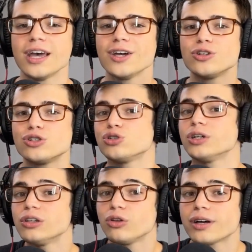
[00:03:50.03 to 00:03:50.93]

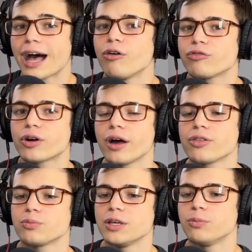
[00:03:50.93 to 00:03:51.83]
should look out for
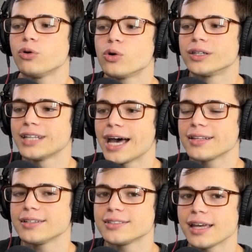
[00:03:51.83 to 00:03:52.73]
other people who are not
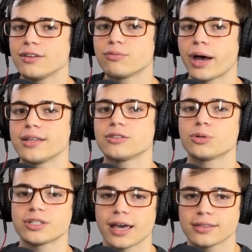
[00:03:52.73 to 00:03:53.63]
in the state of mind to
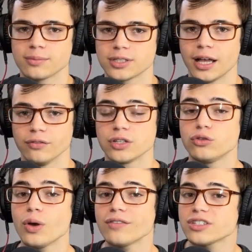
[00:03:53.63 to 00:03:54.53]
protect themselves. If
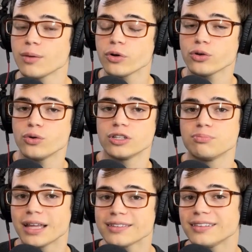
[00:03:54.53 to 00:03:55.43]
you have someone who is
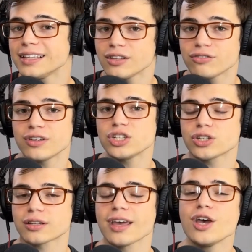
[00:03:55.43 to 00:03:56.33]
mentally
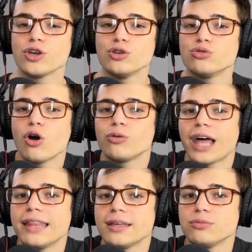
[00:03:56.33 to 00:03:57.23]
deficient, you don't
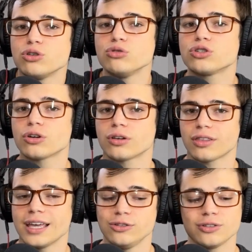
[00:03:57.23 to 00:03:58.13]
let them do certain
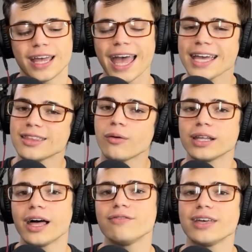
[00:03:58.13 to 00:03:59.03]
things. You say, hey, no, I
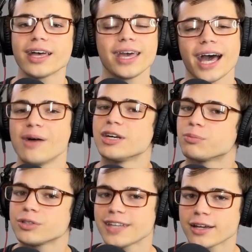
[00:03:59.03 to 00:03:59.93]
love you. I'm going to protect